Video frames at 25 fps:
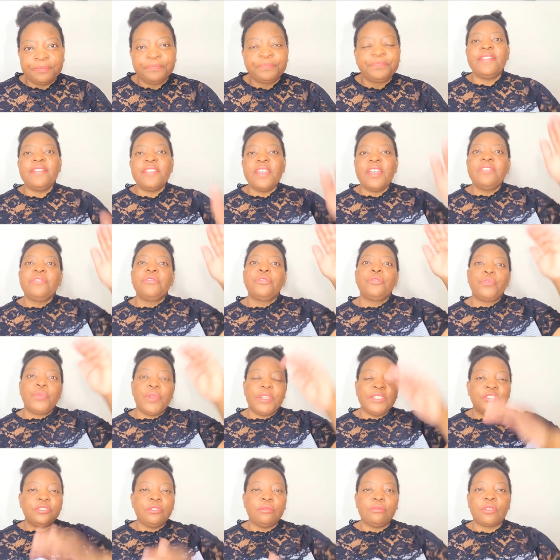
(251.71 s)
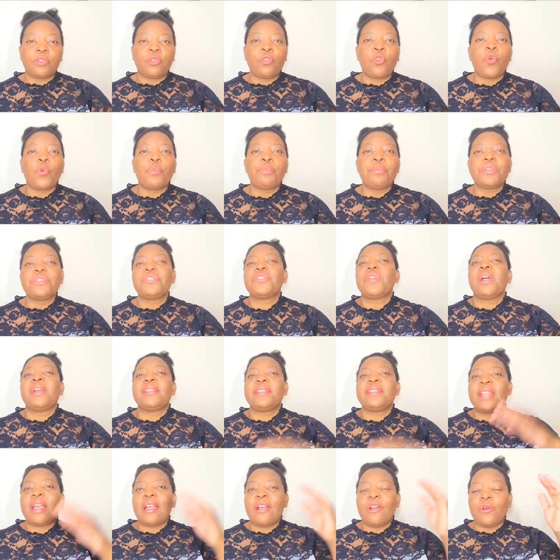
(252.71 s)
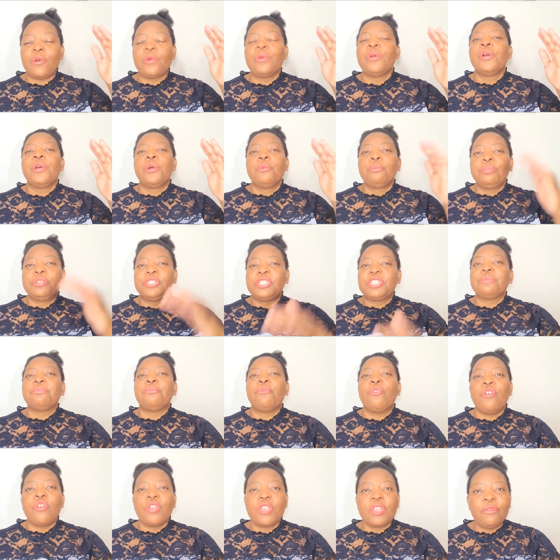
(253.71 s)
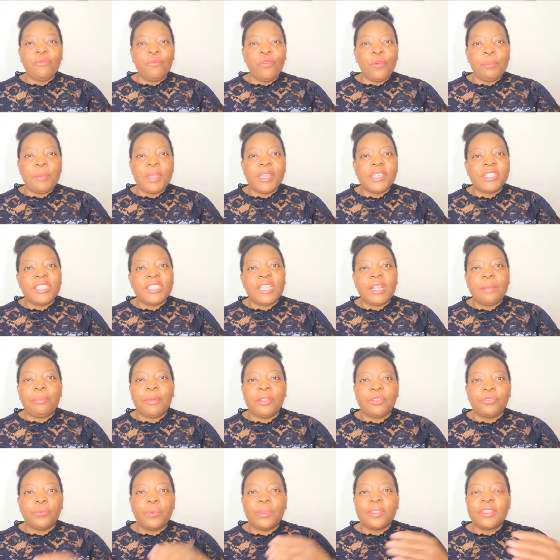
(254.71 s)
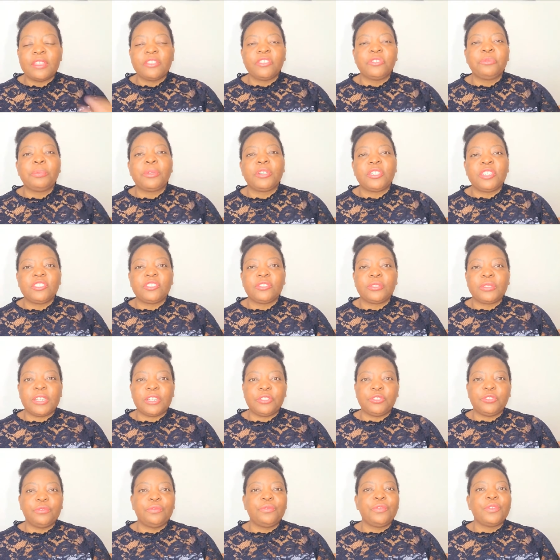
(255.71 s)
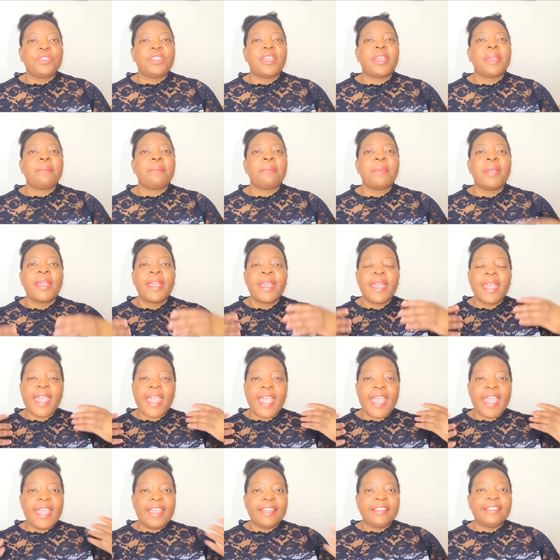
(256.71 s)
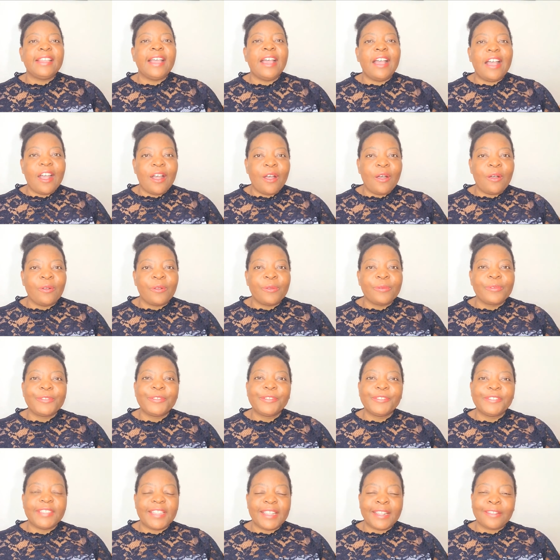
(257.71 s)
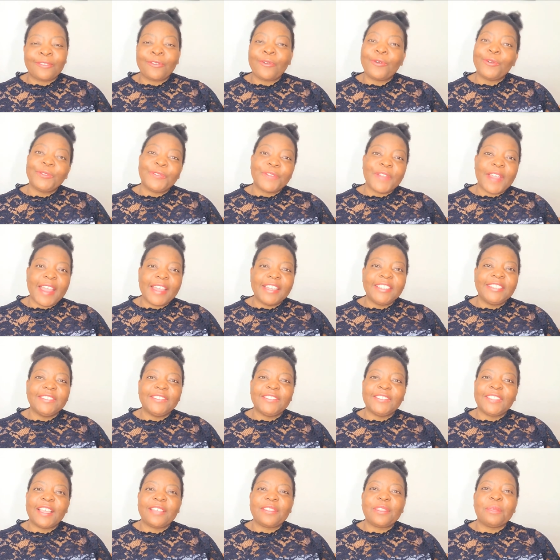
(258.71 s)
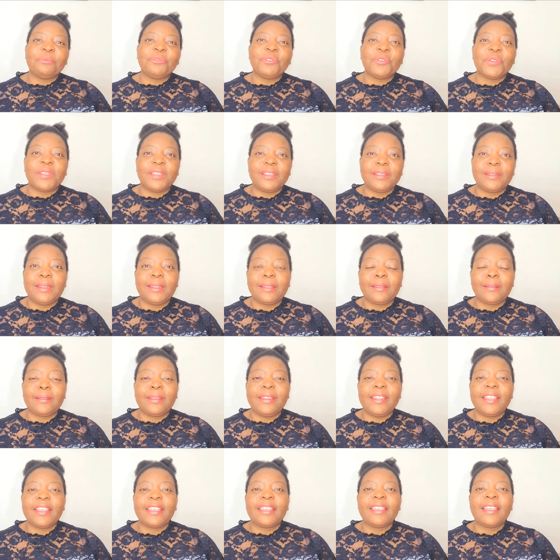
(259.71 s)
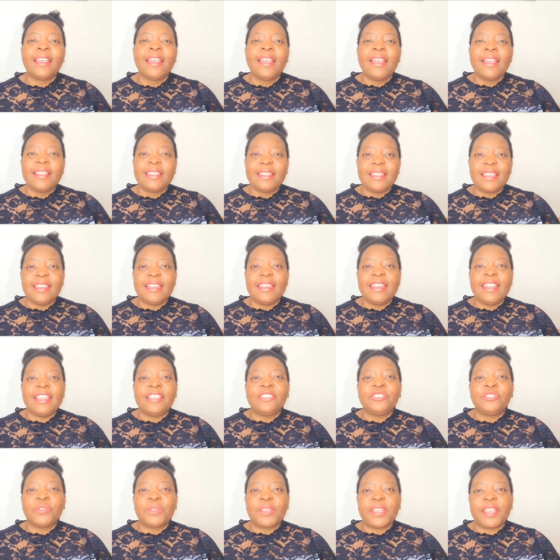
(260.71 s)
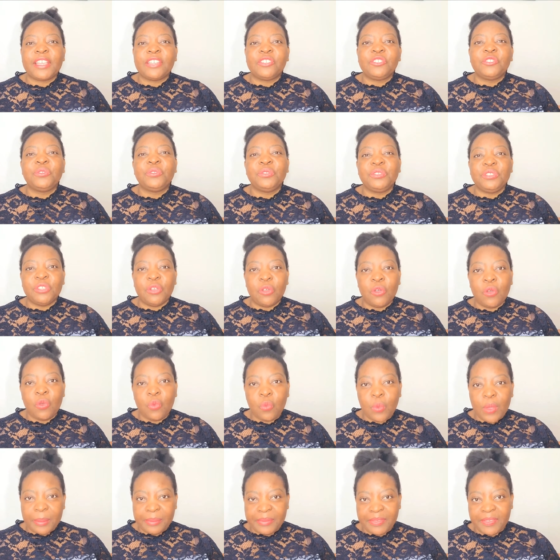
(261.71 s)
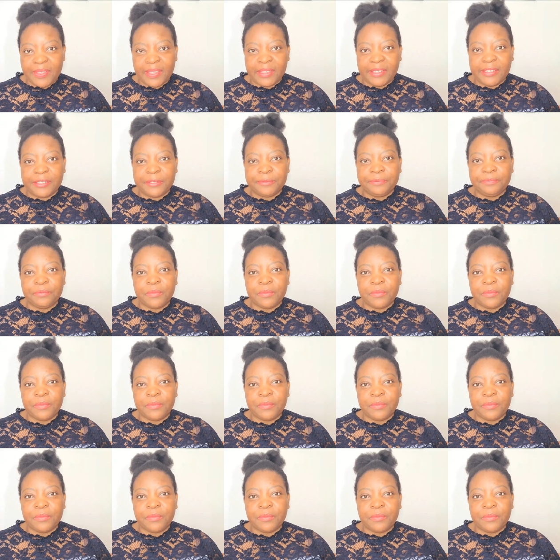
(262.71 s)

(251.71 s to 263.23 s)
And then the rest of the copy, you are now putting more information about what this product is going to do for them, and how use that call to action to get them to click the link to get to your website.